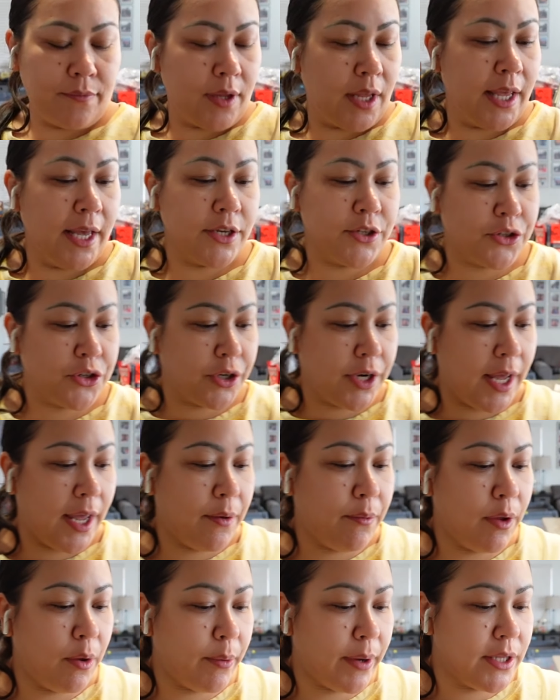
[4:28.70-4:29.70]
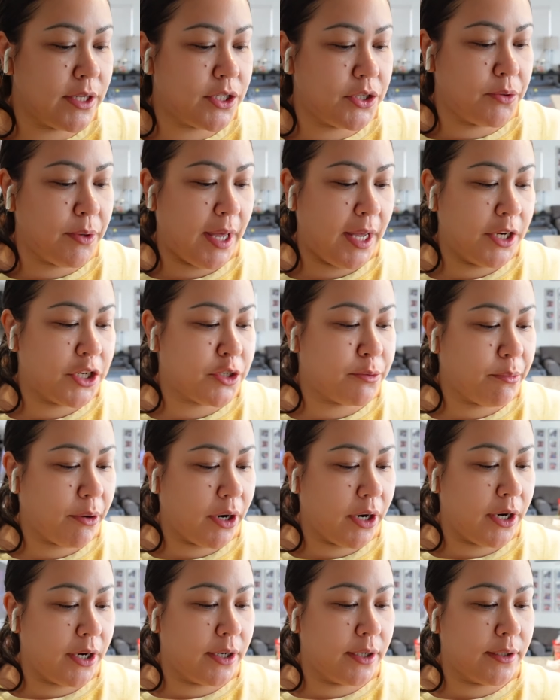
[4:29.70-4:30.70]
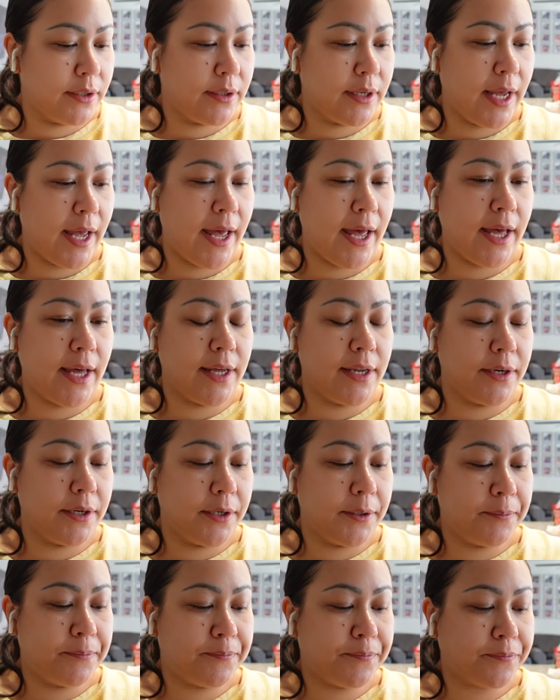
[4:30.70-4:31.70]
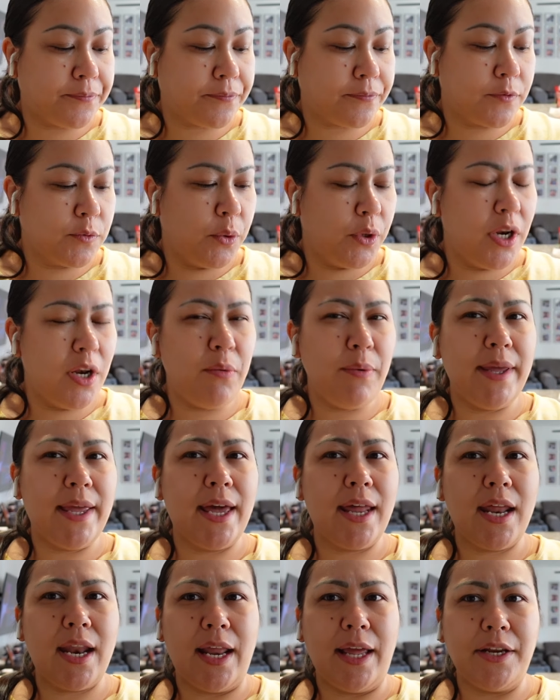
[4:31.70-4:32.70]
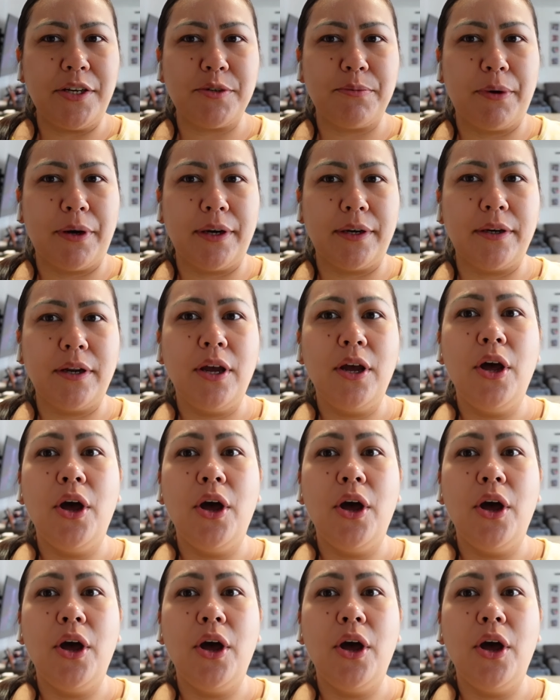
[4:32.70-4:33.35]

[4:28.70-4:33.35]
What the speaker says: Yesterday we went to H Mart and what did we get at H Mart?